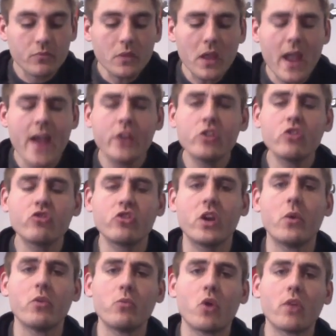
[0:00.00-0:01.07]
And it
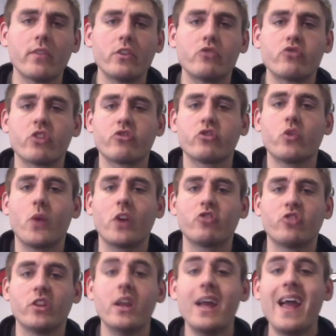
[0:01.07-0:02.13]
was more of a nutrition
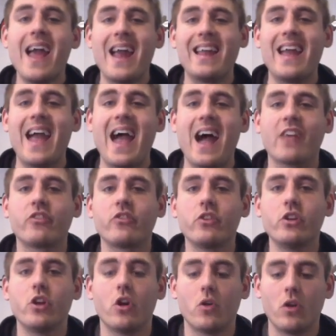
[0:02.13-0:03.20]
question, and it asked,
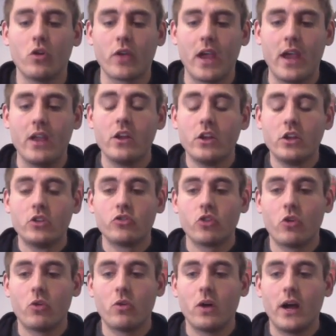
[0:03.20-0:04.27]
you know, okay,
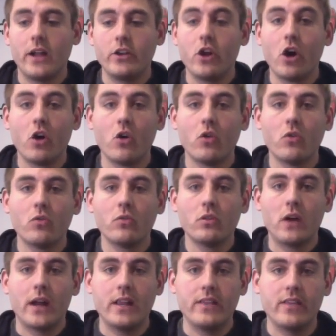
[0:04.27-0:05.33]
so I know
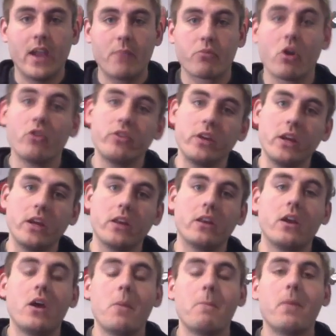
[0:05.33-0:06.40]
I need to get
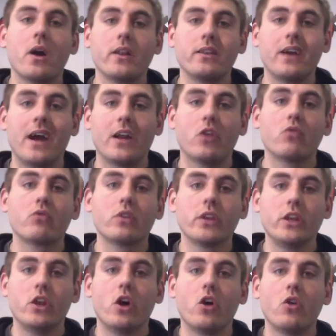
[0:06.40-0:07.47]
protein, but I don't
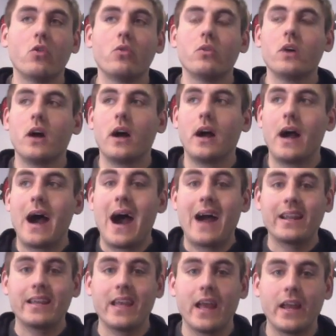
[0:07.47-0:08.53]
really know
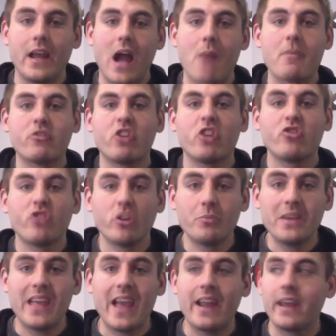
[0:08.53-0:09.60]
how to get it, how much I should
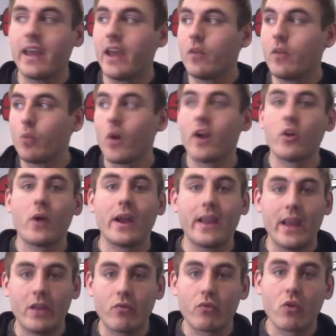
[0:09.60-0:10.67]
be getting, and where do I
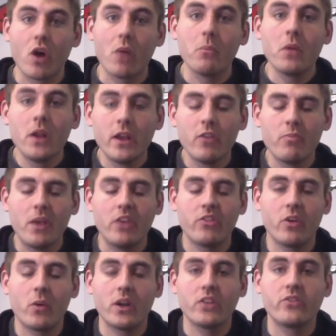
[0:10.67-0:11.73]
get it from, is
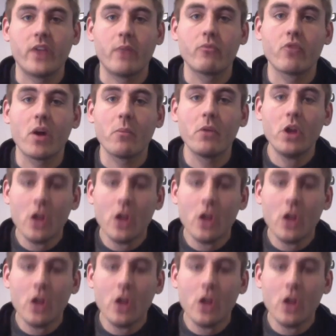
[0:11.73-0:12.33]
basically what it stemmed from.